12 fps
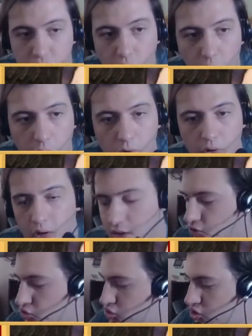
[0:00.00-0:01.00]
door
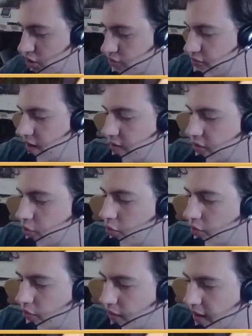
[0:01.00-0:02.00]
just round the
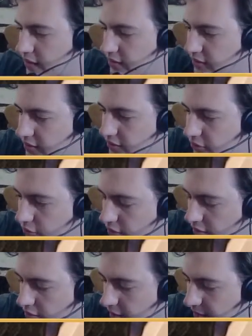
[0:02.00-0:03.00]
corner right underneath the door on
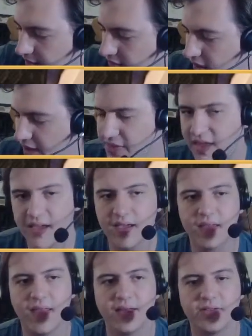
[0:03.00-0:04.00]
the top level. I
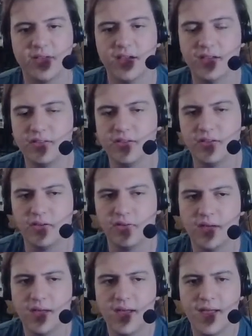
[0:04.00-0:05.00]
think that's going to,
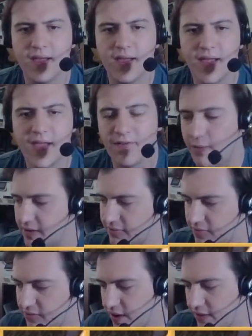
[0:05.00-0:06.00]
if I
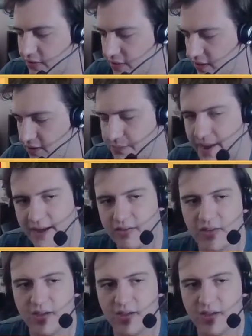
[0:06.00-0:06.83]
wanted to transfer this back to